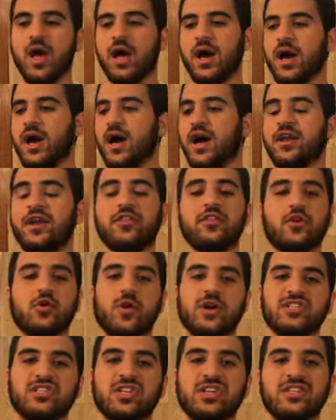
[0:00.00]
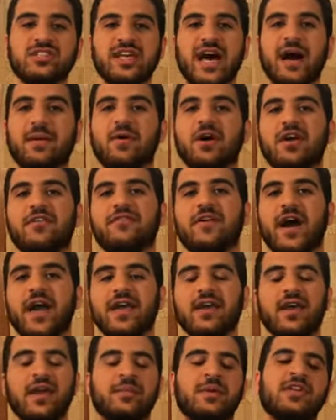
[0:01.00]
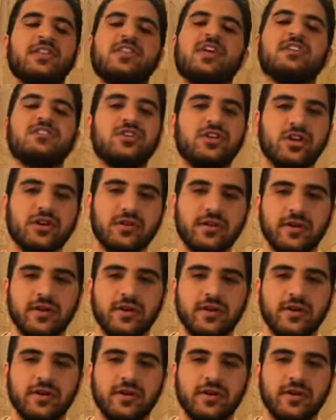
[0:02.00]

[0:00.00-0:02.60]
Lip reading: Another question is, how about if I am in a desert,